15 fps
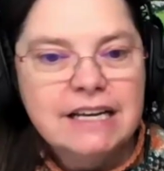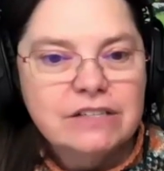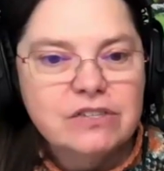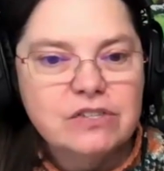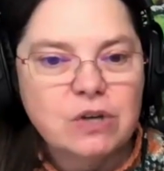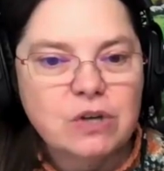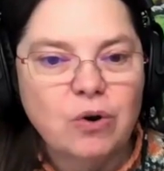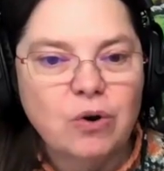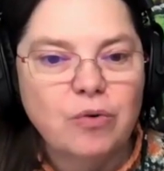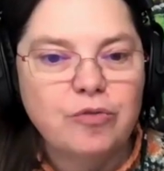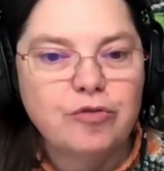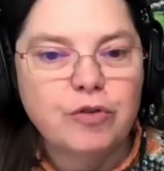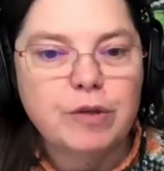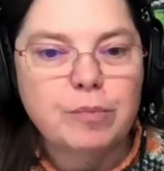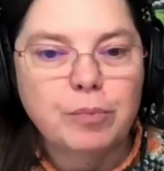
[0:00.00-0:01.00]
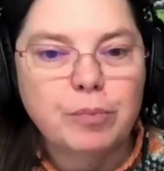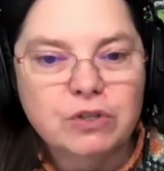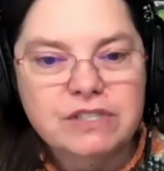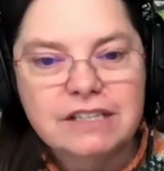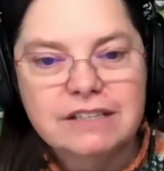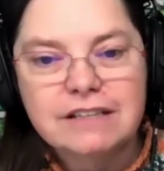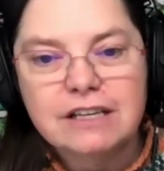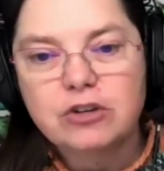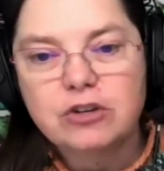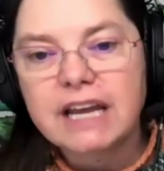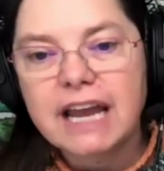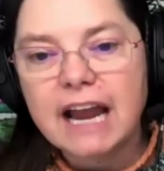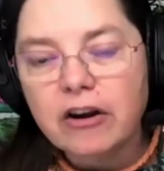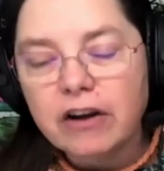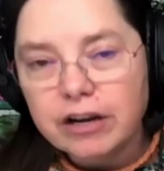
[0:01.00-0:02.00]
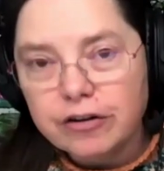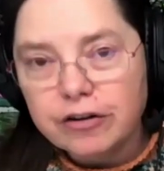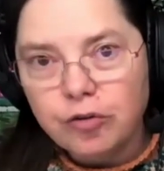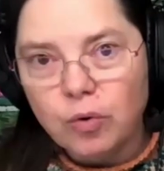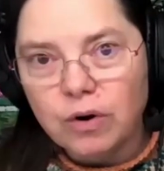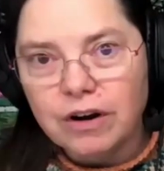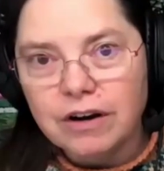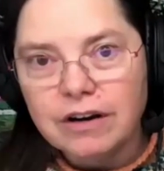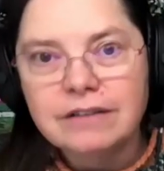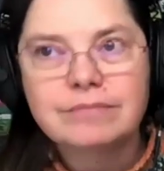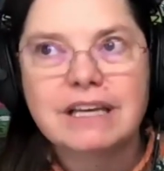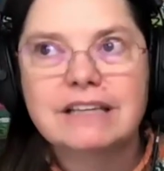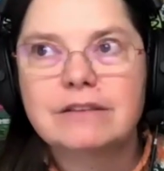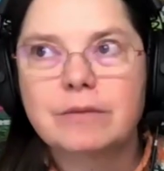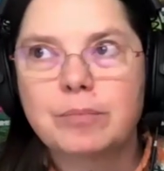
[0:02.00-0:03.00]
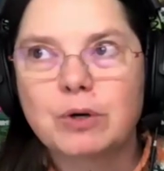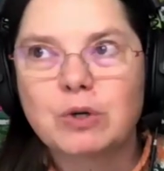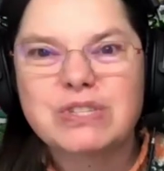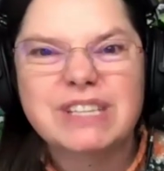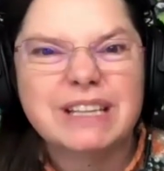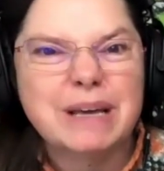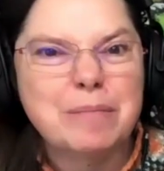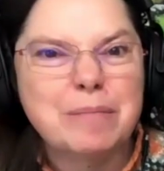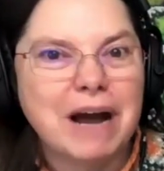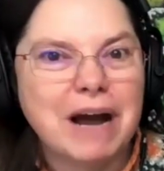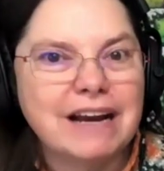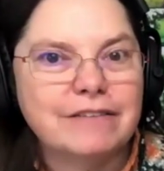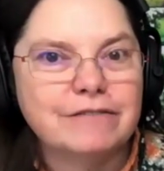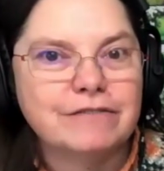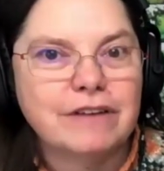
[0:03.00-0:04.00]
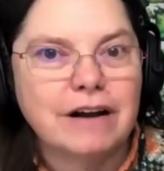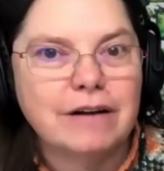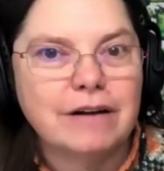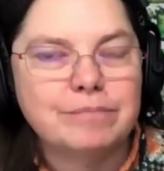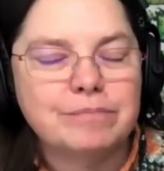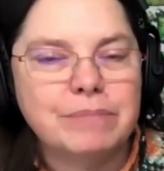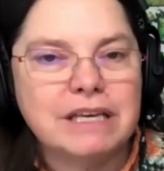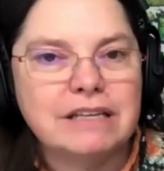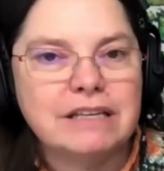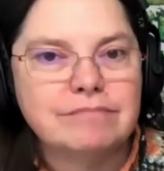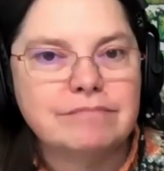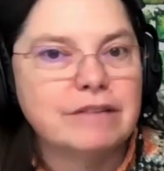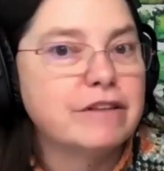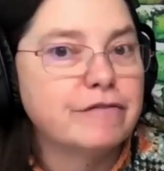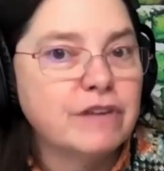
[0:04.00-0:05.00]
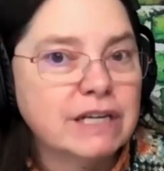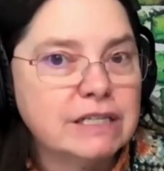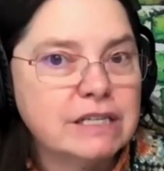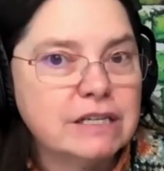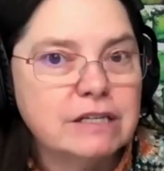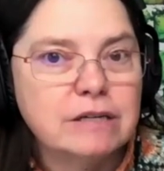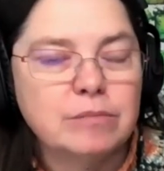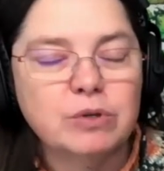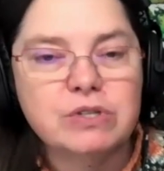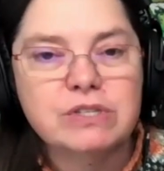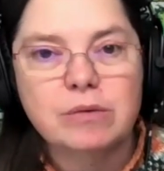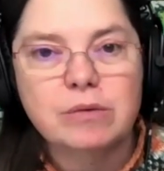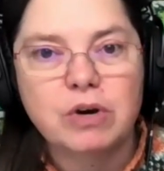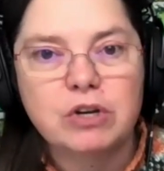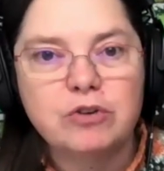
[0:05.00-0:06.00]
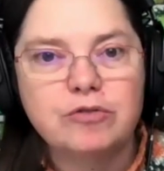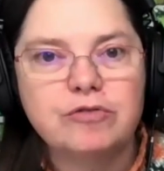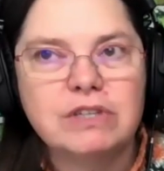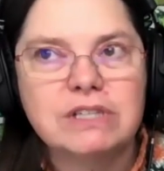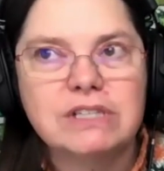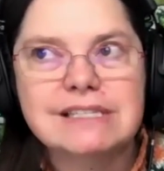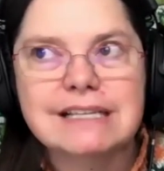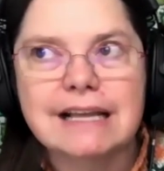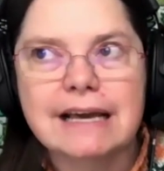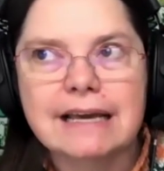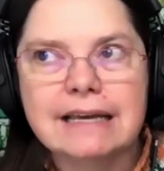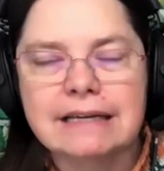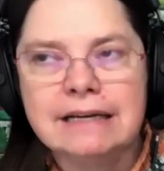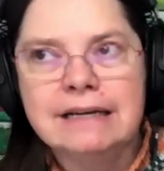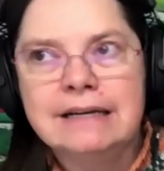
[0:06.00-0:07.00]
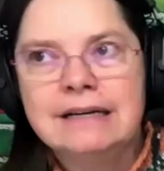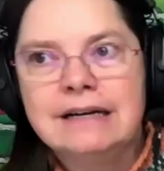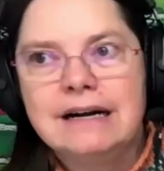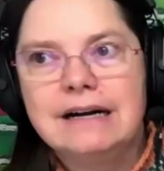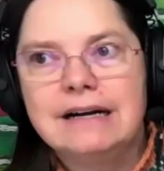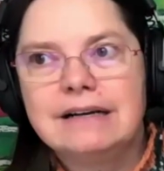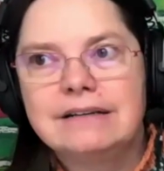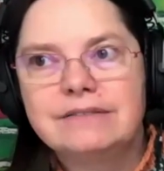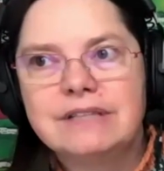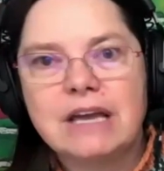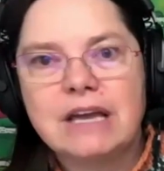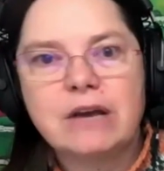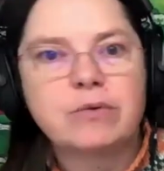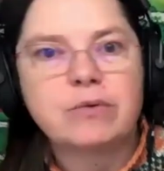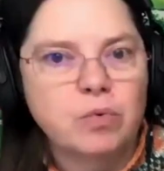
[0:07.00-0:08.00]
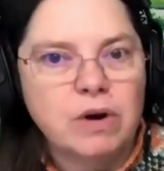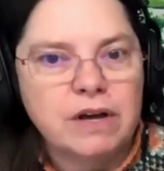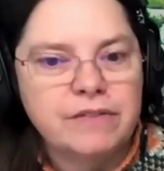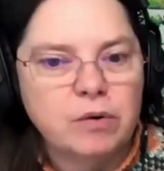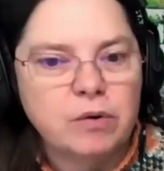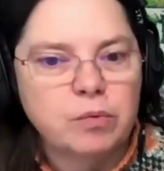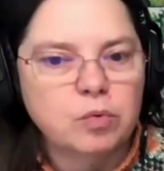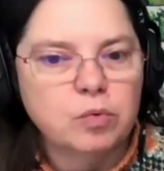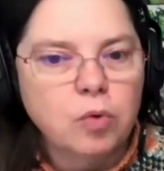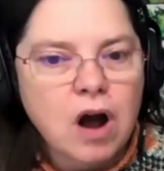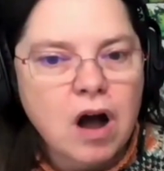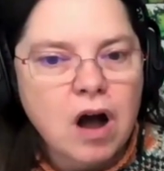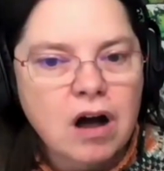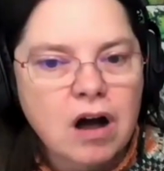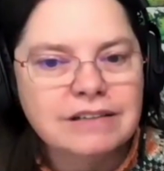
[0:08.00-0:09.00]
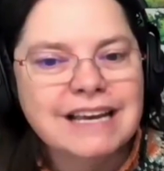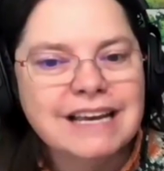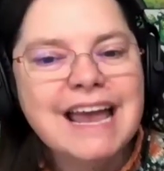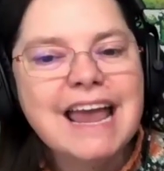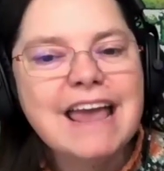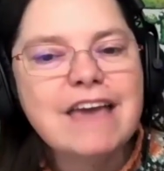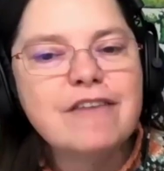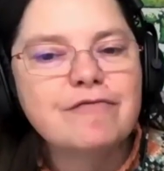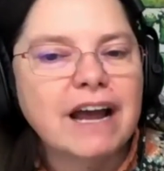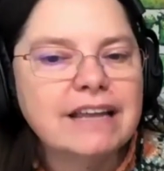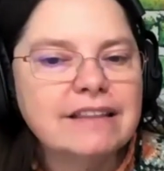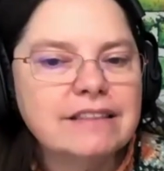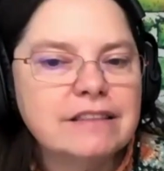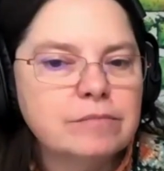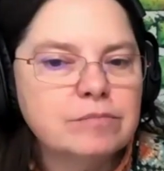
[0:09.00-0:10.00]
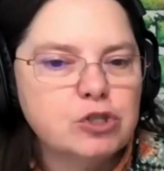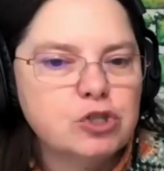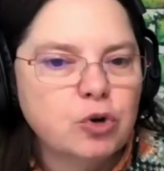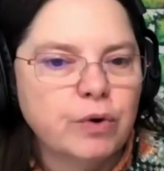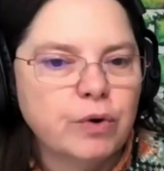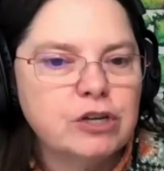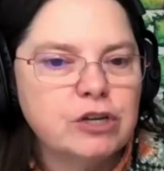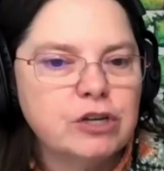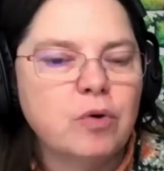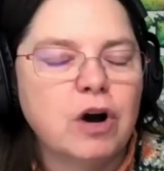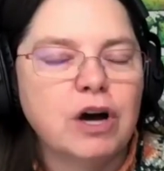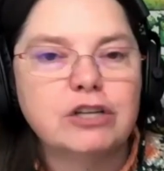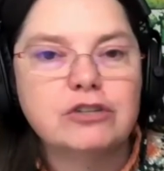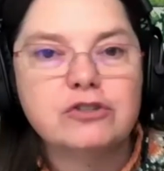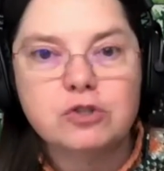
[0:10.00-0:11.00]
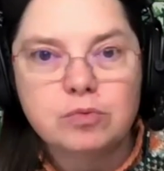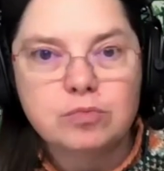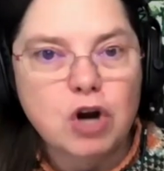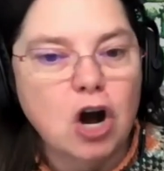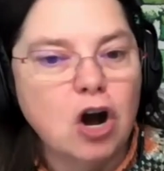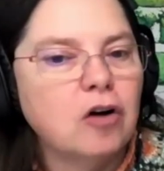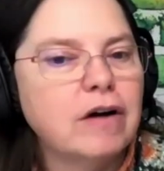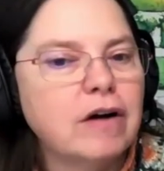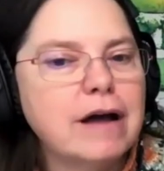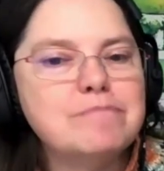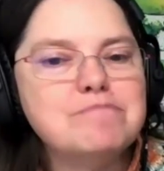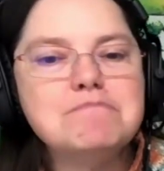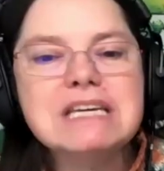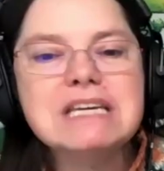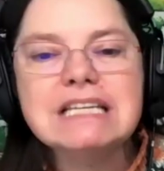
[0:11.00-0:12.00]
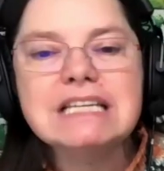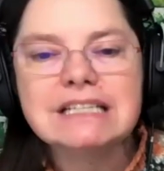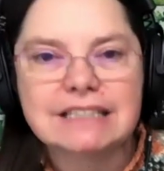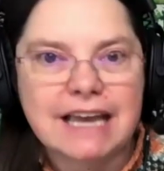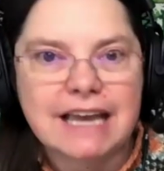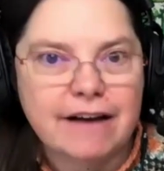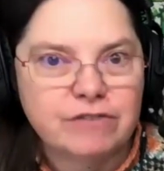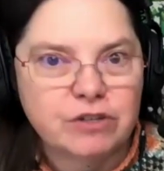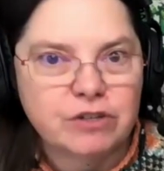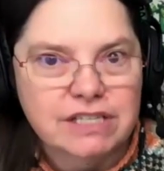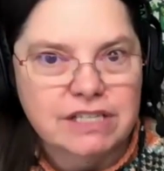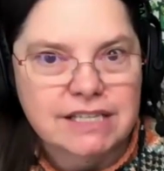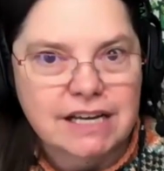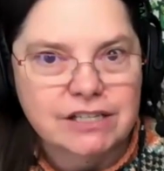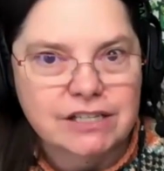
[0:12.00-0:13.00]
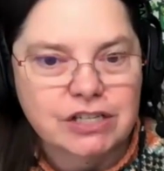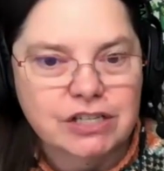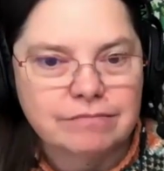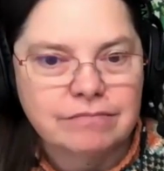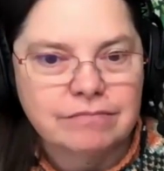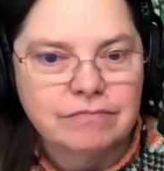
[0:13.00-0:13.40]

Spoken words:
So for the person that you're caring for, like the person that might have been the victim or someone who feels like they were the one that were wronged, invite them to join you on a Zoom call immediately after the session,